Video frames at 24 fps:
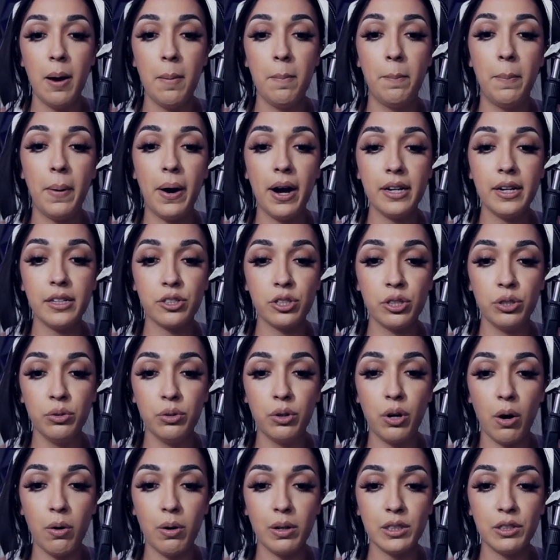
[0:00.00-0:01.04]
but to
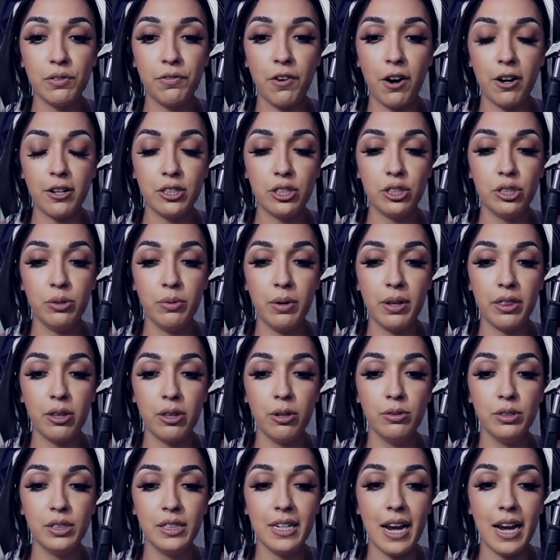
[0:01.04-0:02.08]
go as far as to
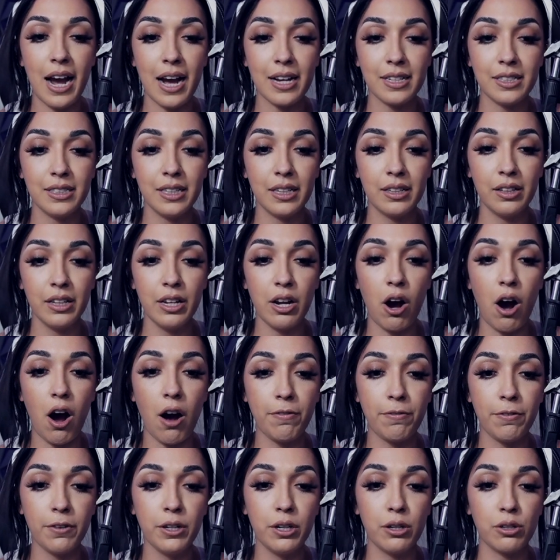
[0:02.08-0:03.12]
enthusiastically
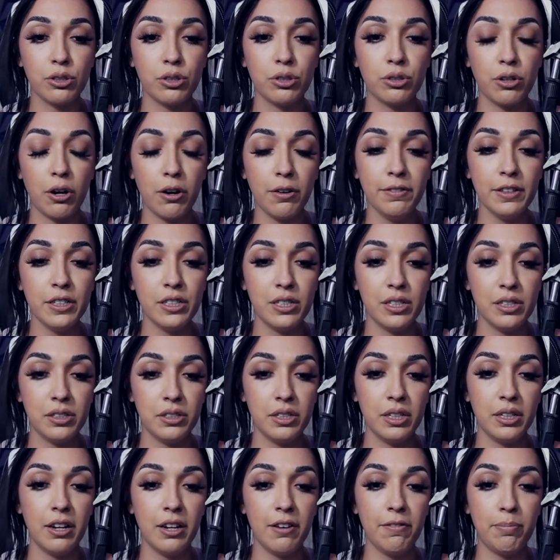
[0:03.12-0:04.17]
offer your services
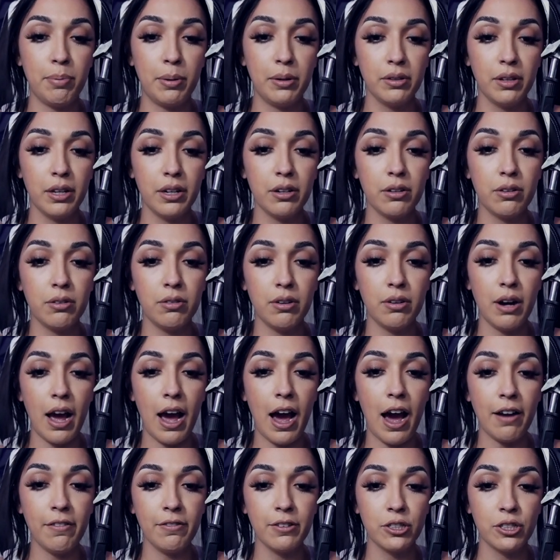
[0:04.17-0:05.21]
to give political
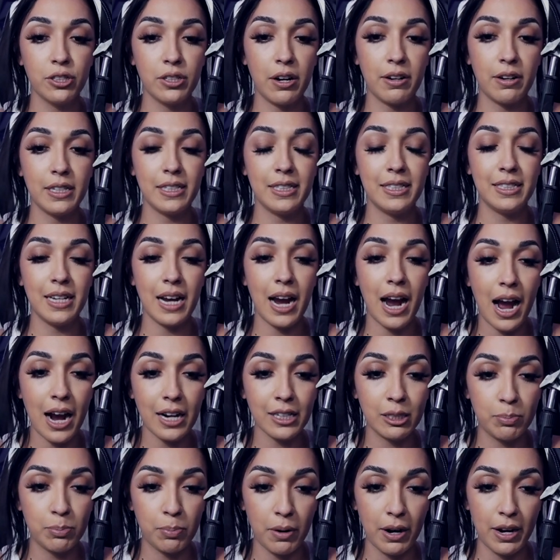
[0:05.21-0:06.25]
adversaries
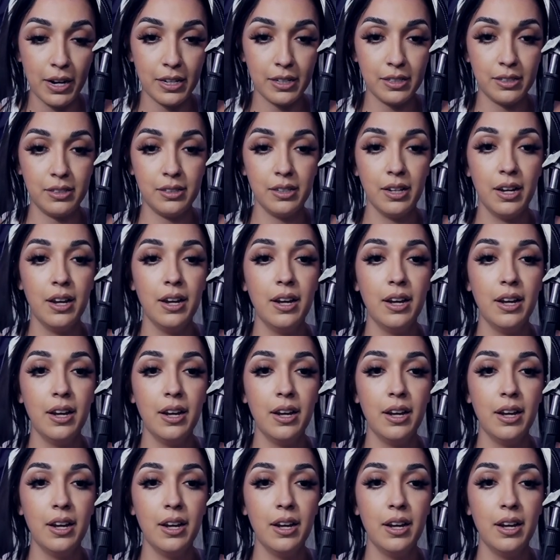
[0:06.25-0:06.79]
tax breaks.